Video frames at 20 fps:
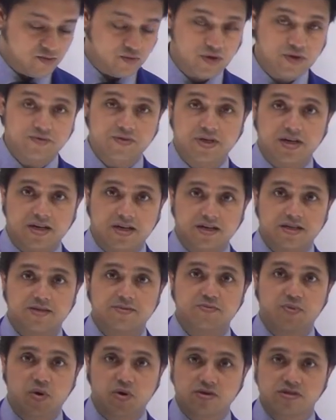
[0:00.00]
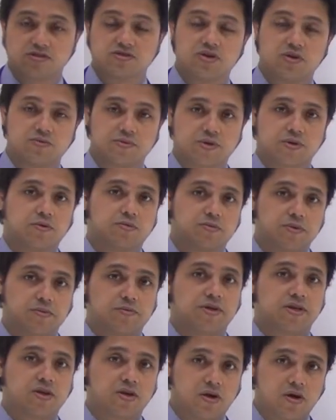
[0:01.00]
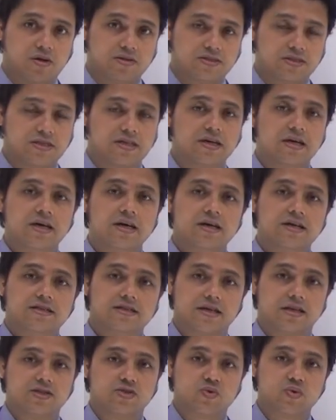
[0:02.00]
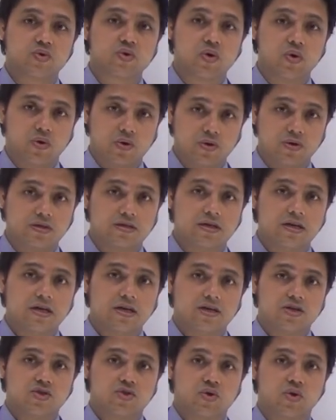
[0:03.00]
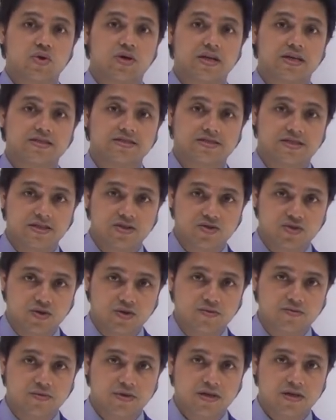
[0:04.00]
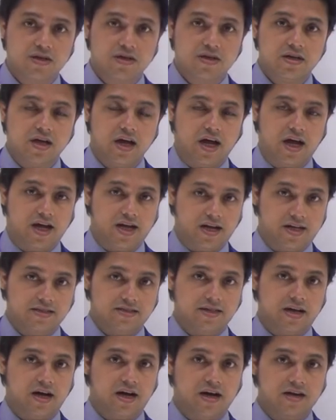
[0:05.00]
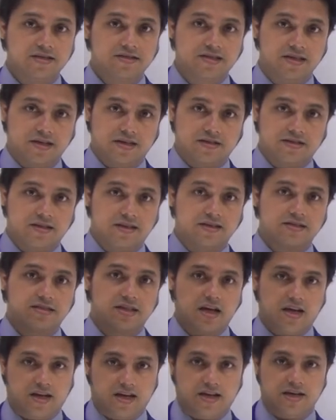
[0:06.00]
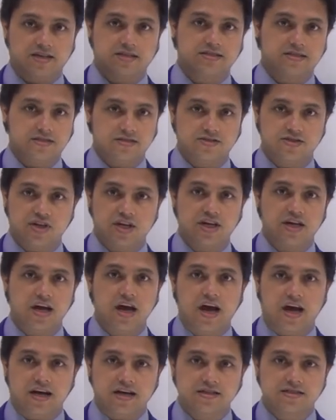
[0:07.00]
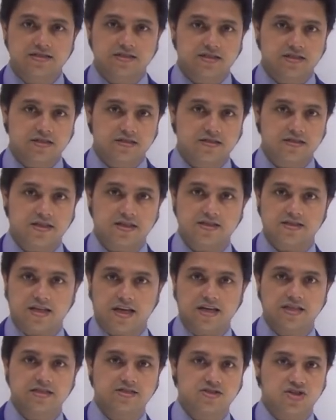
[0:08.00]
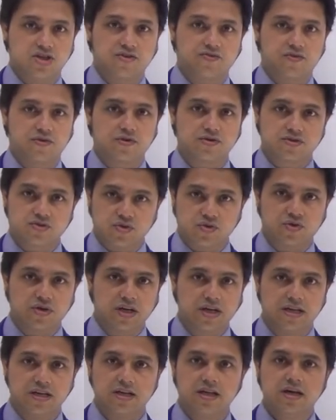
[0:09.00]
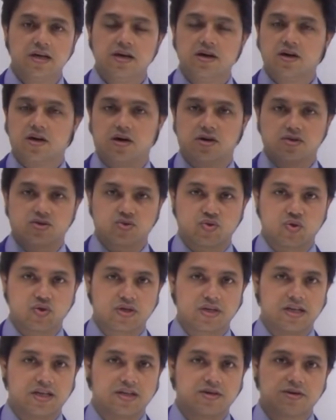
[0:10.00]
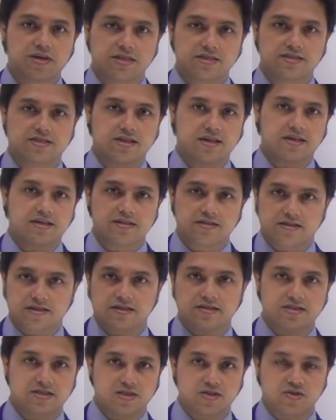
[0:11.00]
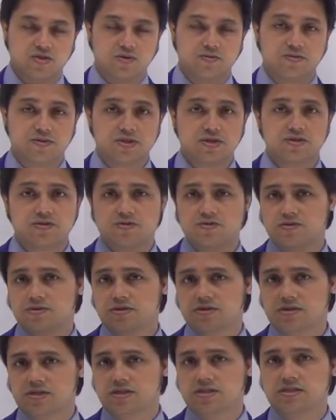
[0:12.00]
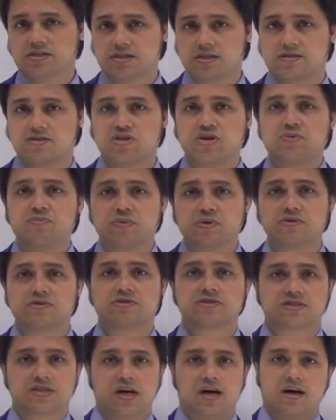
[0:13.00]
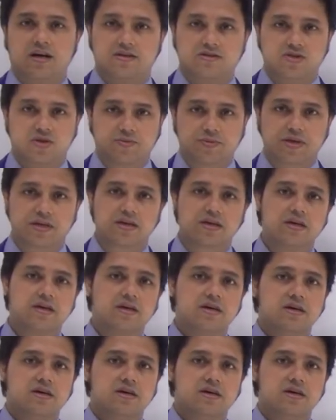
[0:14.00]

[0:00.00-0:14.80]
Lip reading: One of the important topic of rheumatology, that is we called Sjogren syndrome. And I say that is the SJS, that is SJ for Sjogren, or Sjogren you can say that is syndrome. See, this is the triple star topic